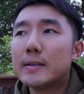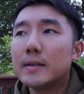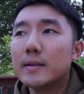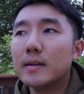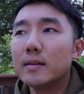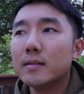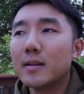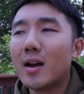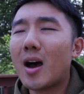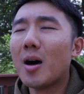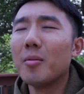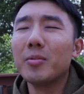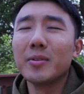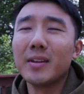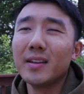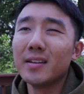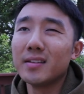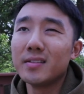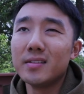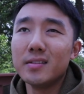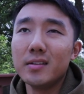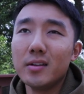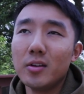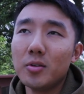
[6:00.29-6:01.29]
Uh, not
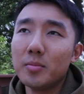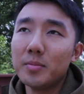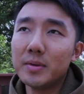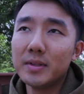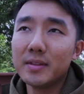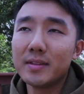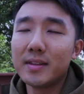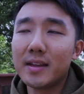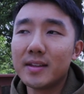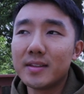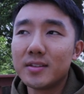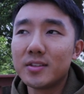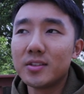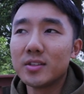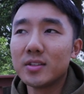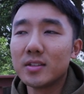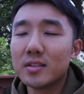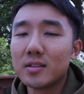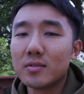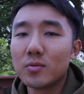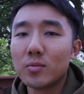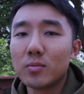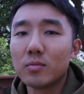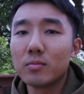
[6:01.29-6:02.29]
obligated to do, but that's
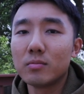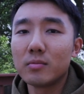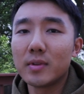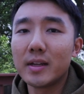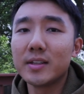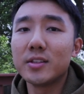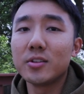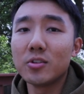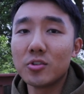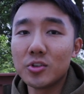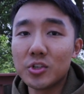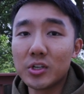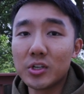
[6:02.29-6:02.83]
just, that's your